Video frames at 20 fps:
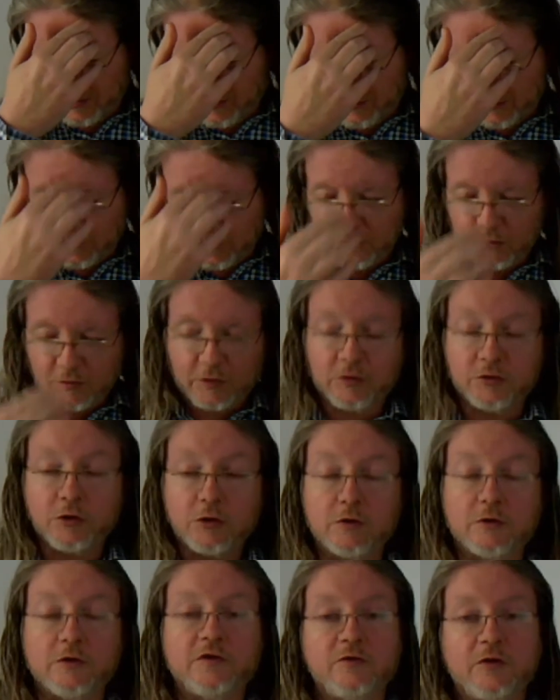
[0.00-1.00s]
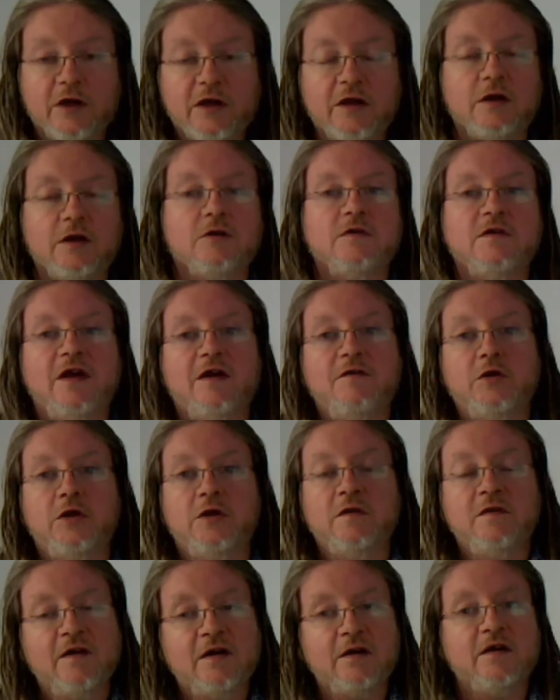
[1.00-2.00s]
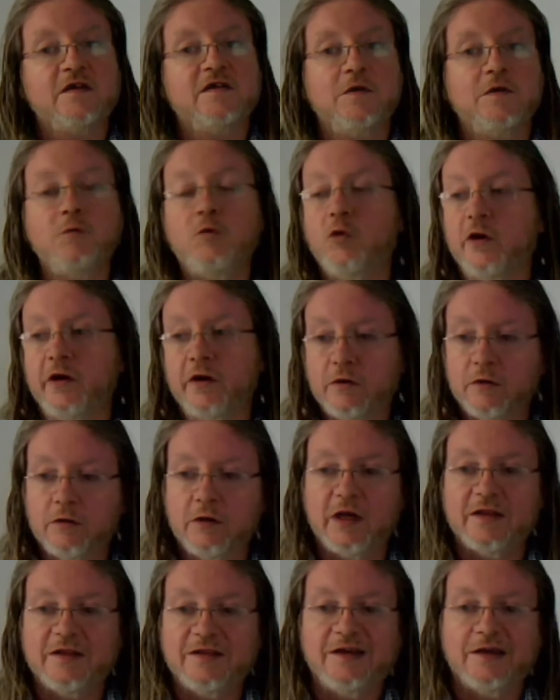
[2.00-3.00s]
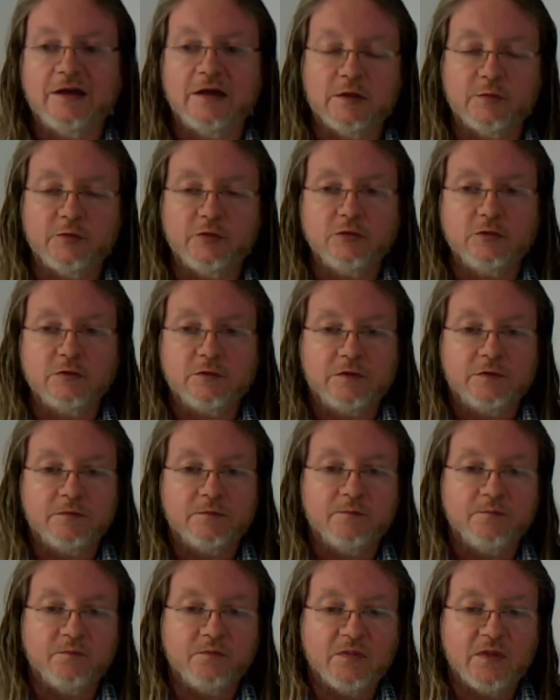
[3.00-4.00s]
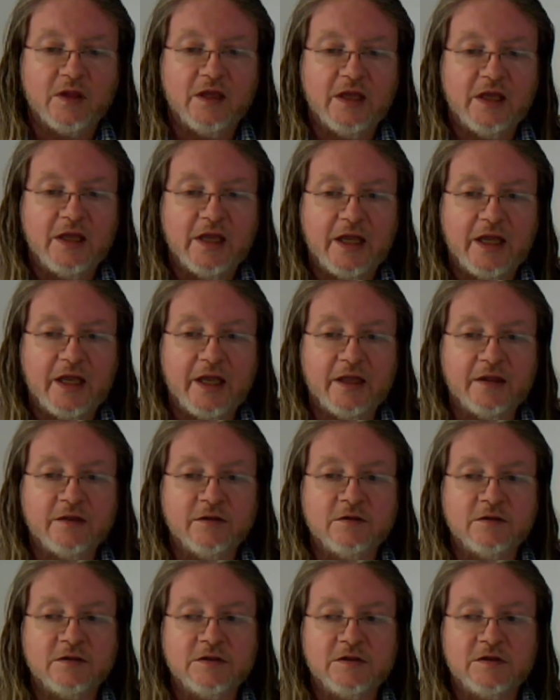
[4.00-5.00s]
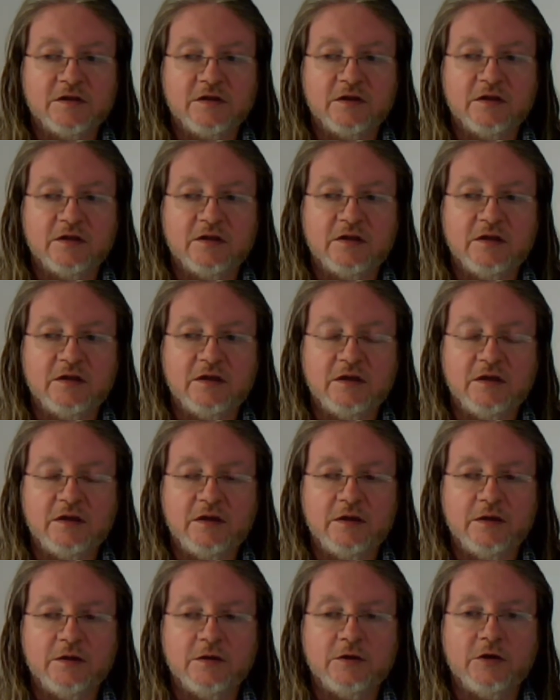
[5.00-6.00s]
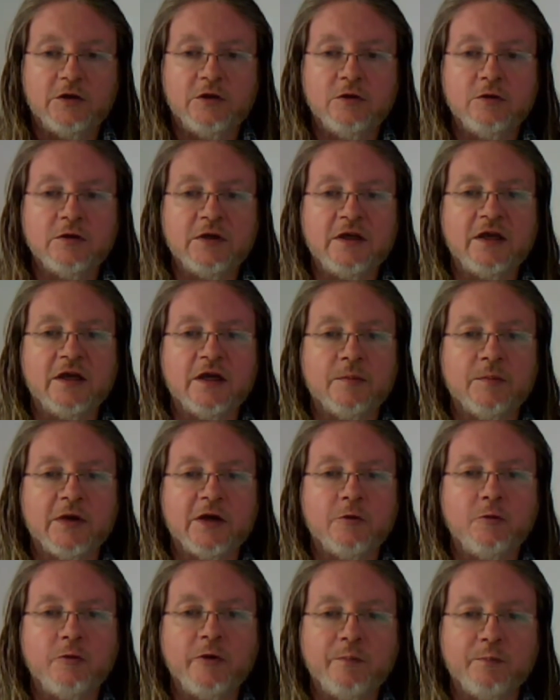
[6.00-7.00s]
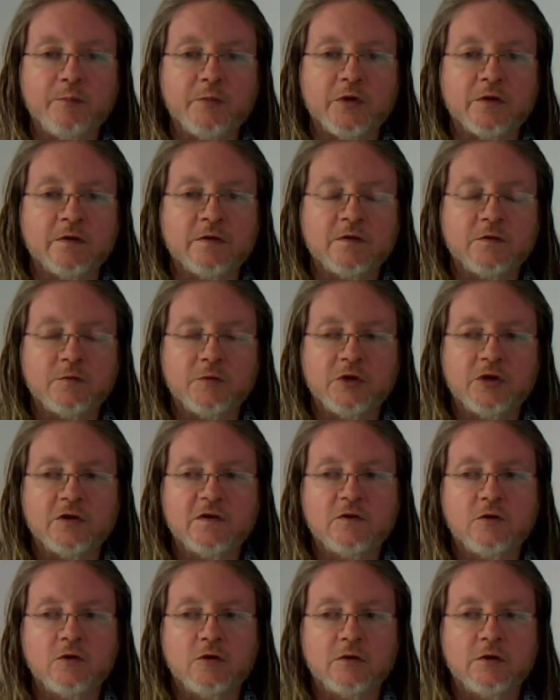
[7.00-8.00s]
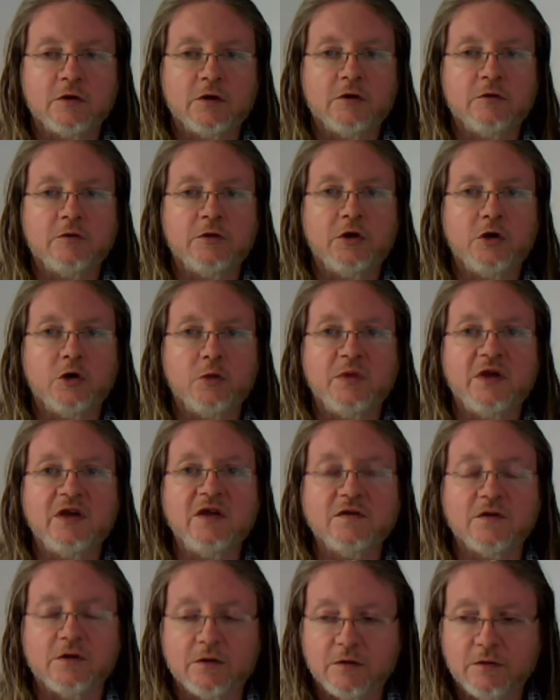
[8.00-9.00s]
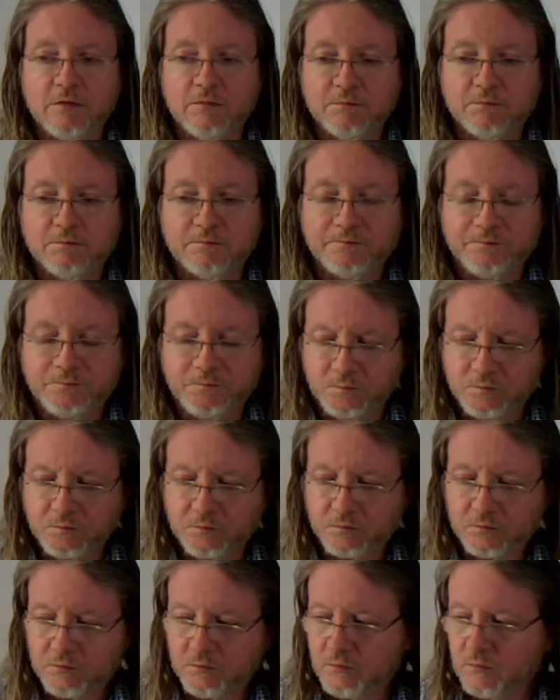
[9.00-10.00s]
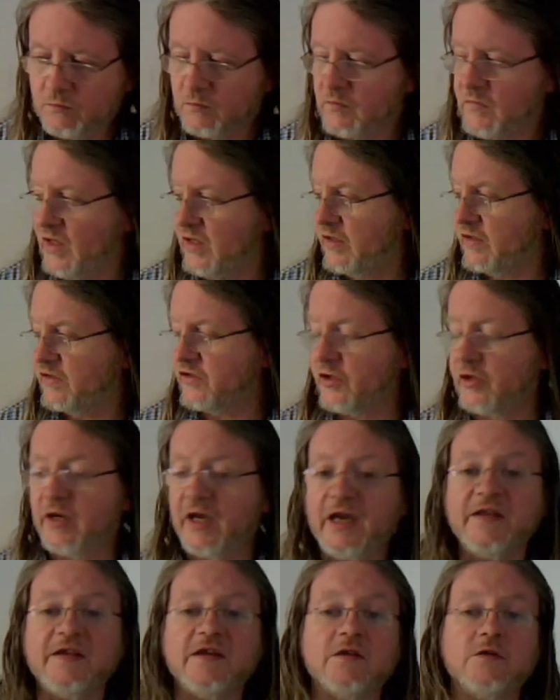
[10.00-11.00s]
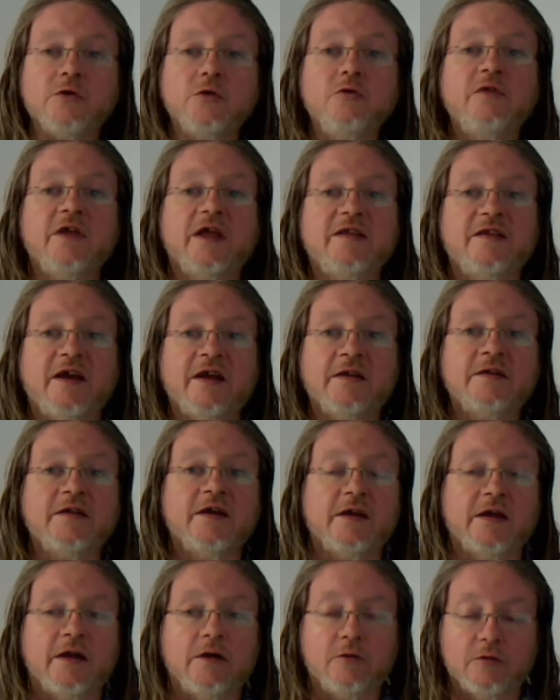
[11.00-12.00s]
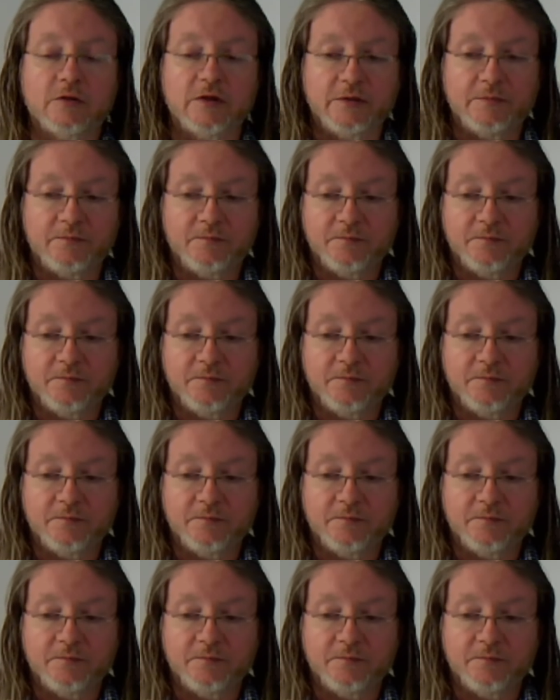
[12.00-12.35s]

the controller's radios have an antenna somewhere at the airport, and the QDM equipment, which is called the goniometer, is connected to that antenna only.